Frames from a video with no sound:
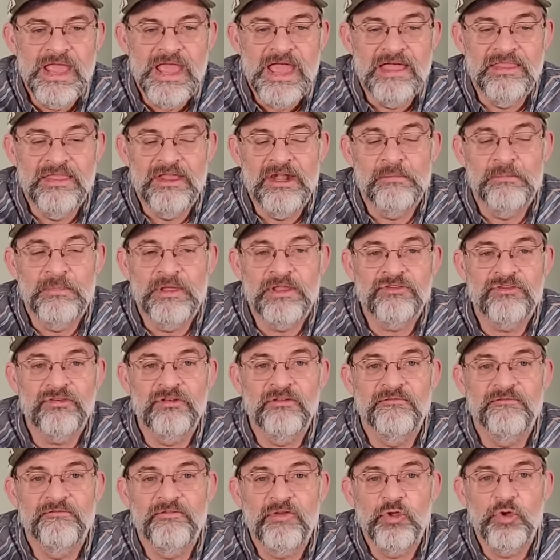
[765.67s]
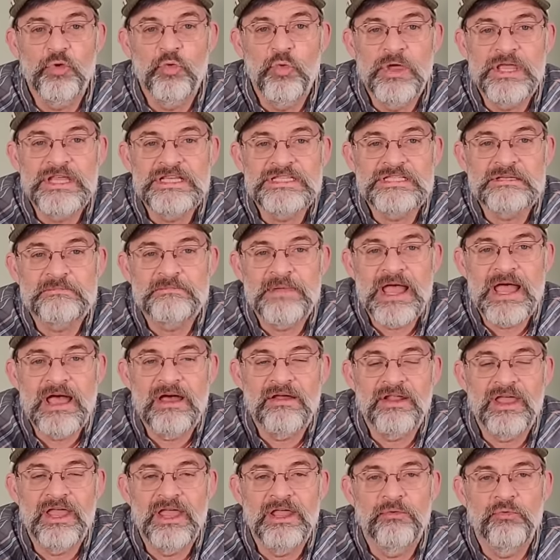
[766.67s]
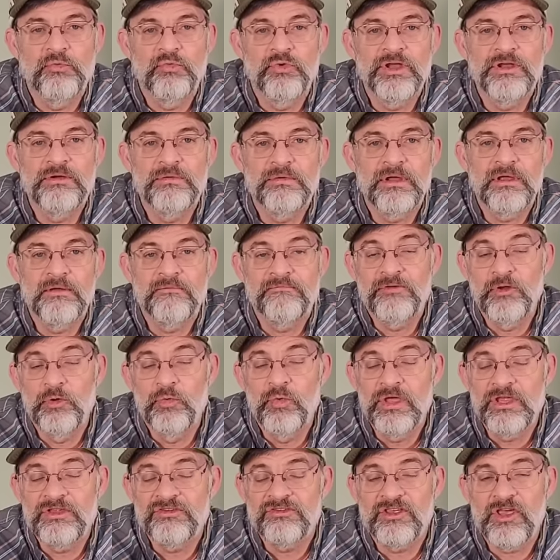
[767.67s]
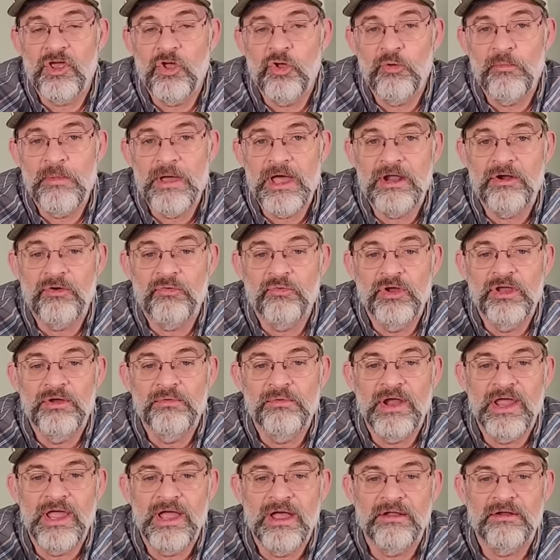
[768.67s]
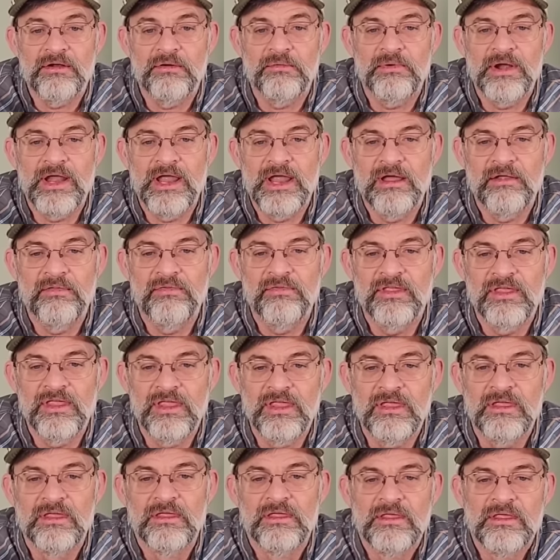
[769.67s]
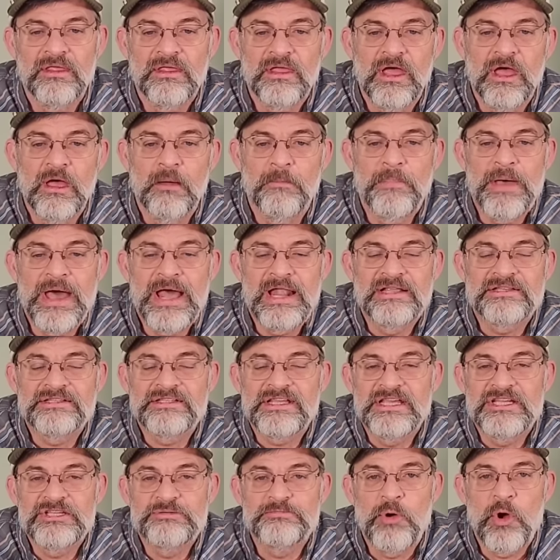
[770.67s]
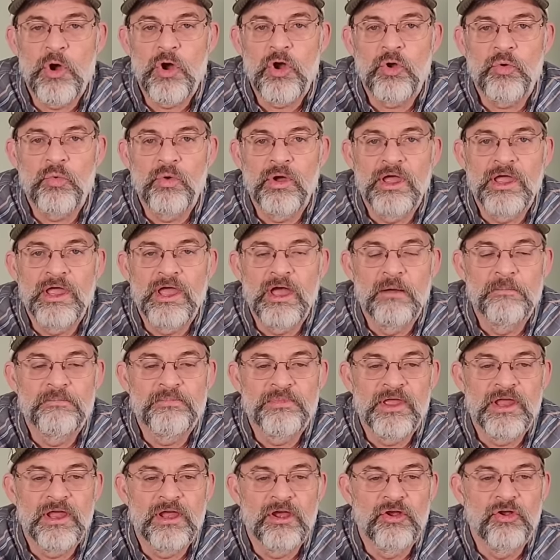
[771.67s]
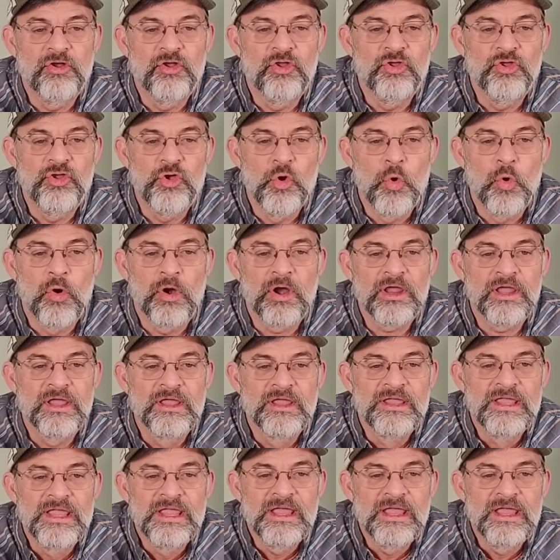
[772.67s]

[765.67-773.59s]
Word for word: and then I mentioned a few weeks about a re, a few weeks ago about a reroute around the uh, Palisades Parkway up there in New York.